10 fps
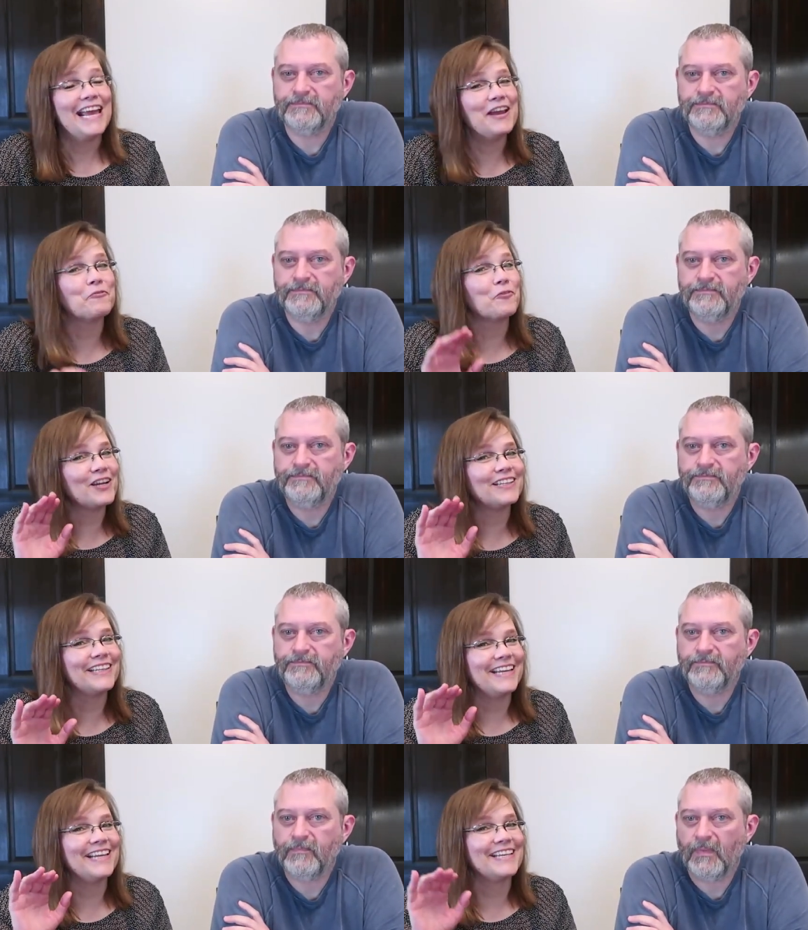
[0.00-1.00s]
Speaker 1: it
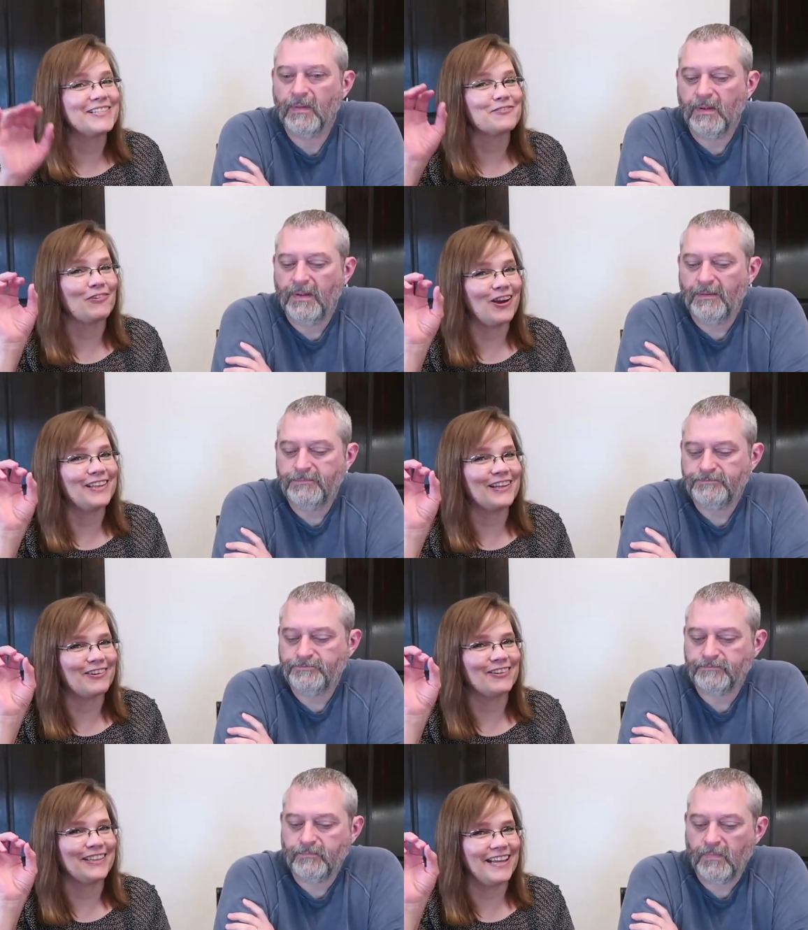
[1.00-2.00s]
really is right
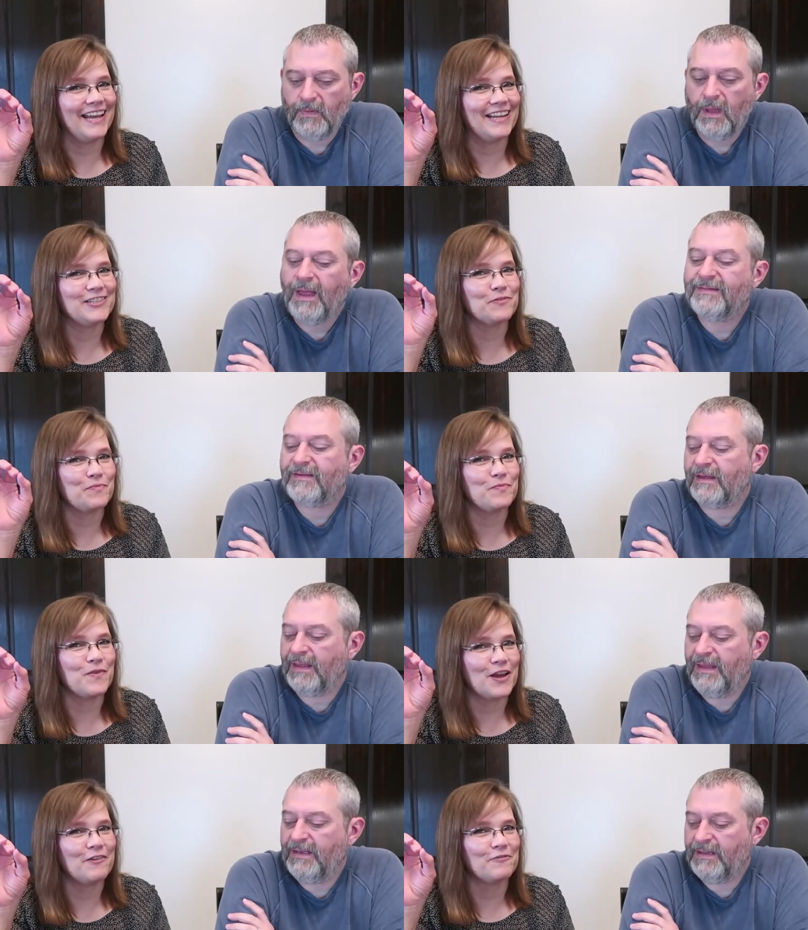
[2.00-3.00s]
there on the edge. It's
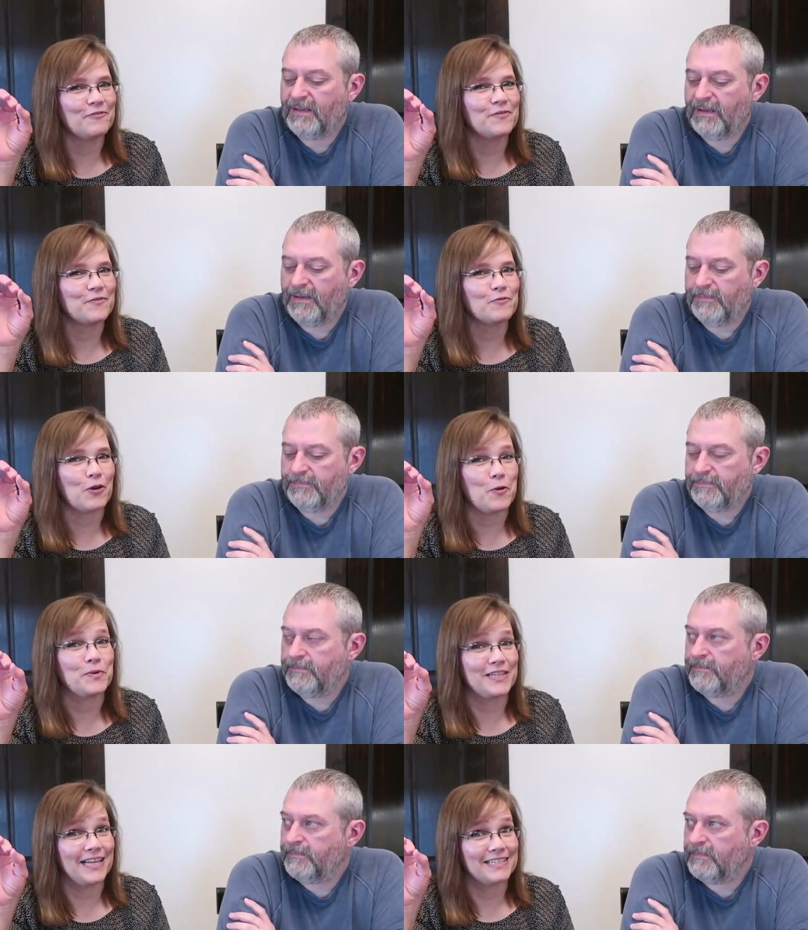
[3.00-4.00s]
like eating um,
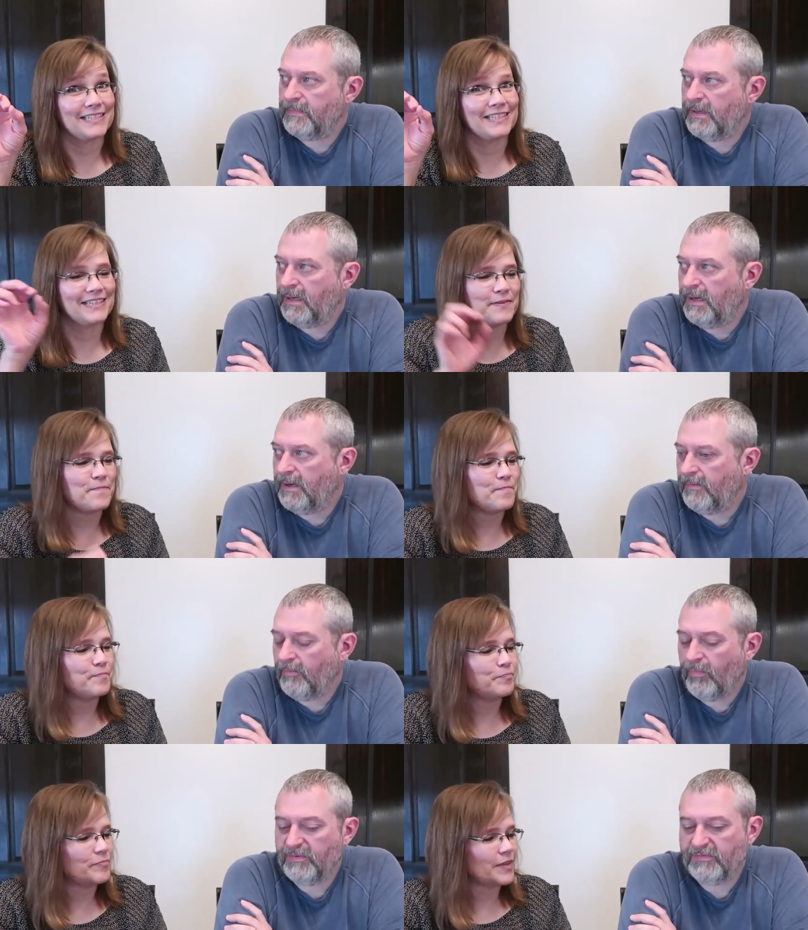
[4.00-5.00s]
Robitussin. Uh,
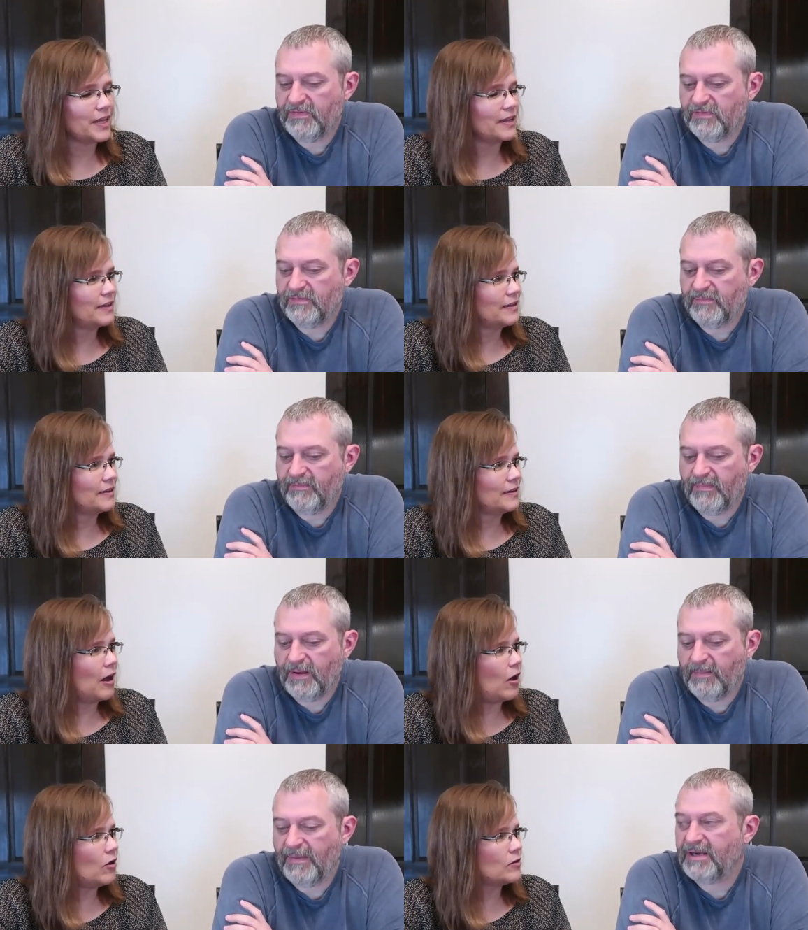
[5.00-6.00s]
what's those
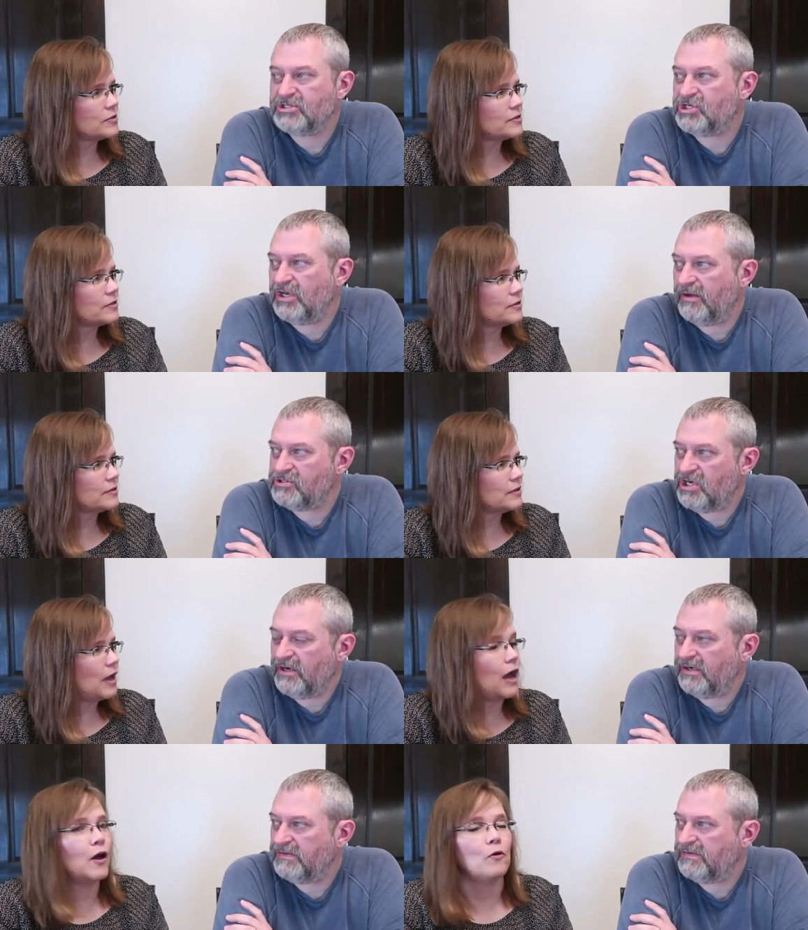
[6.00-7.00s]
Speaker 2: uh, maraschino
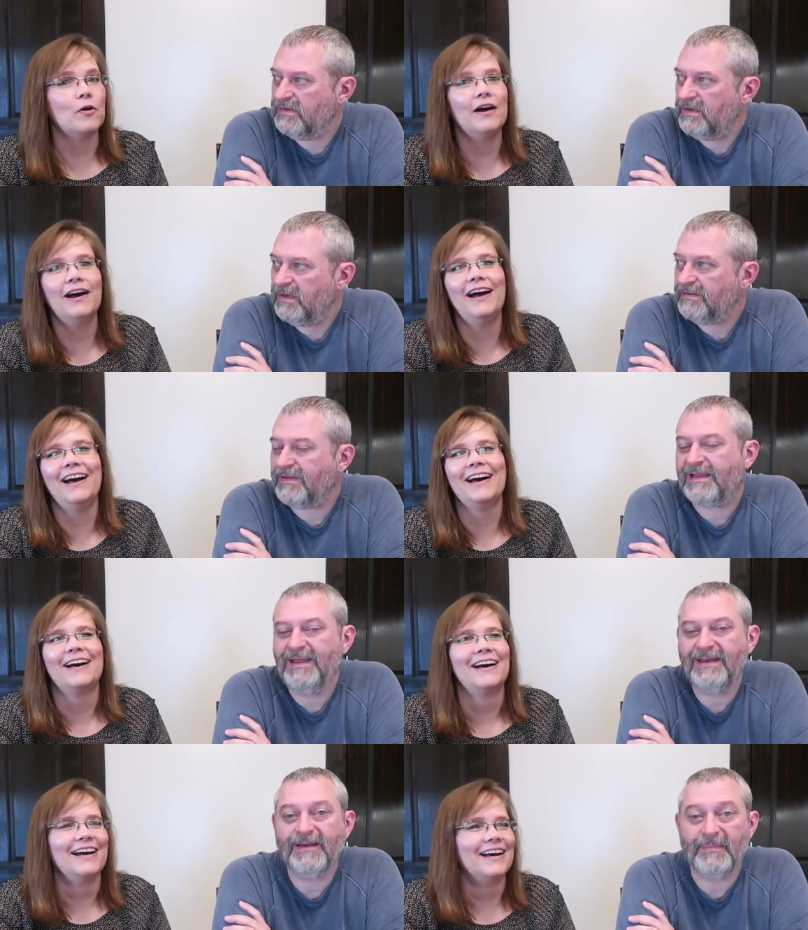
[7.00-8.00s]
cherries? Oh. It's like
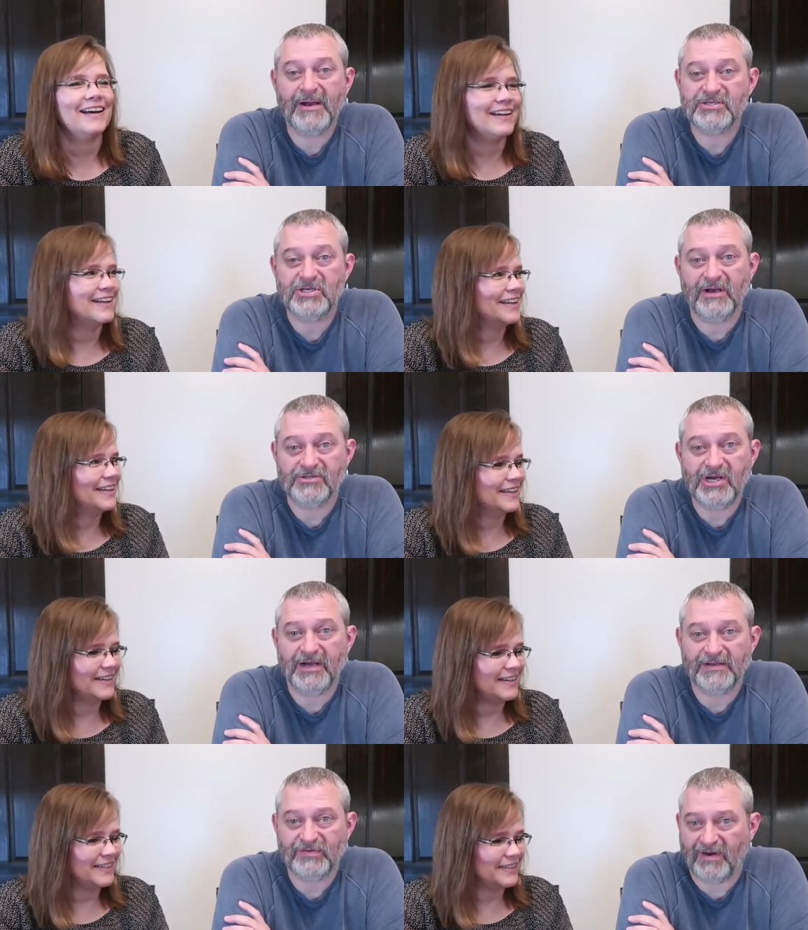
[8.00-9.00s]
eating a maraschino
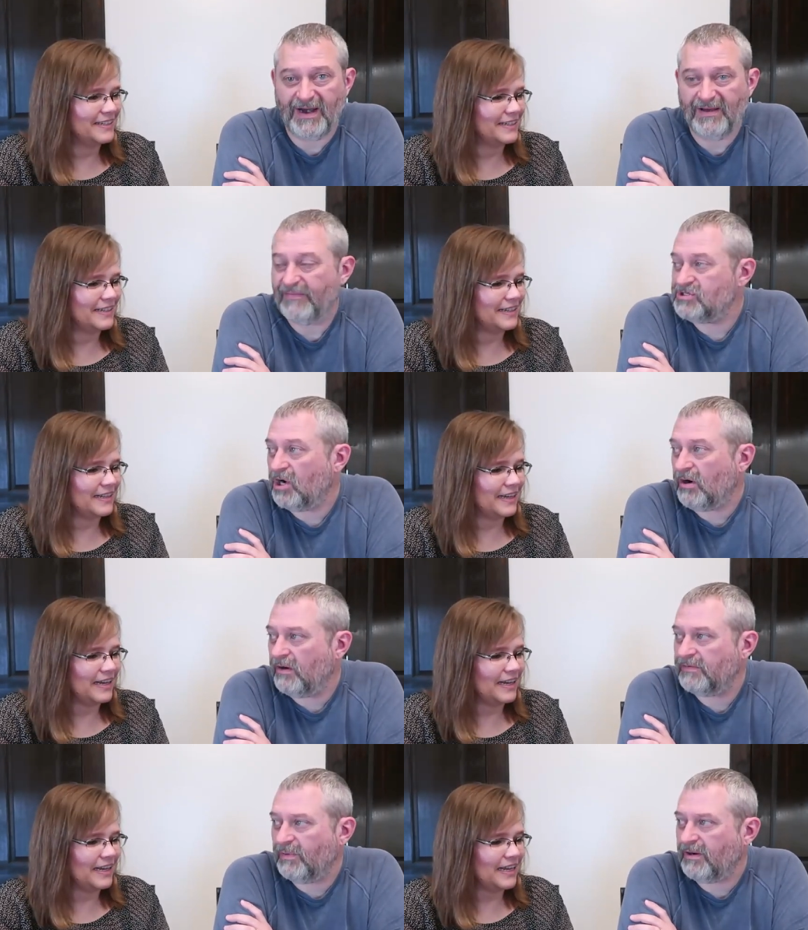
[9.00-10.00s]
cherry straight out of the
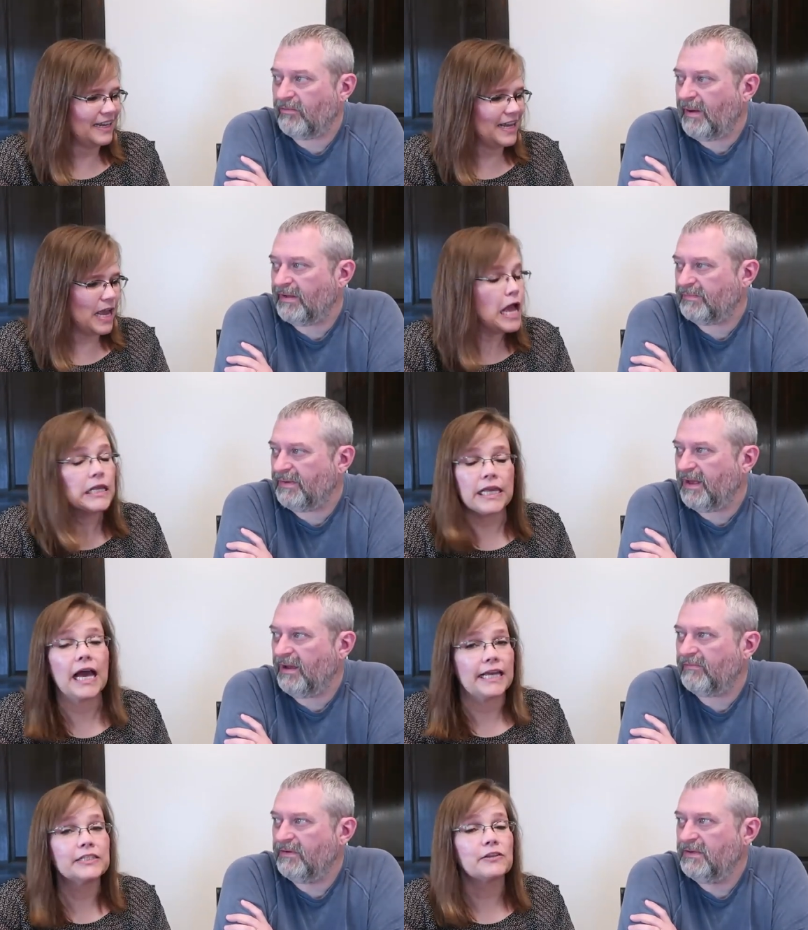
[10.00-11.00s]
jar. That's what it reminds me of.
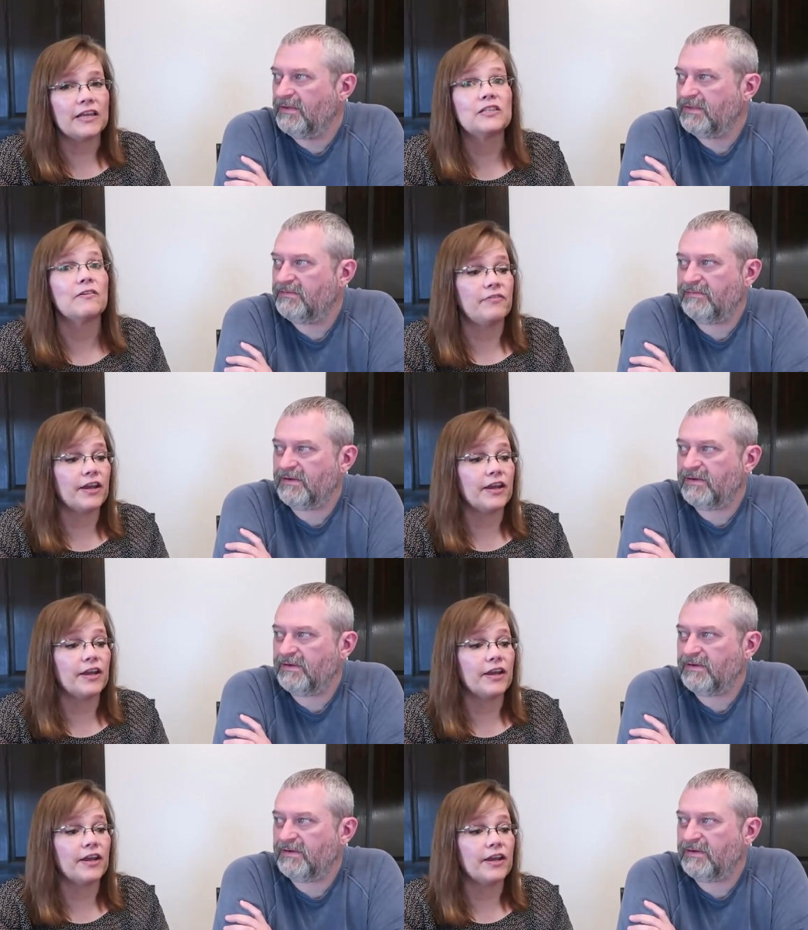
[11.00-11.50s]
Yeah, it's it's,
Speaker 1: it's a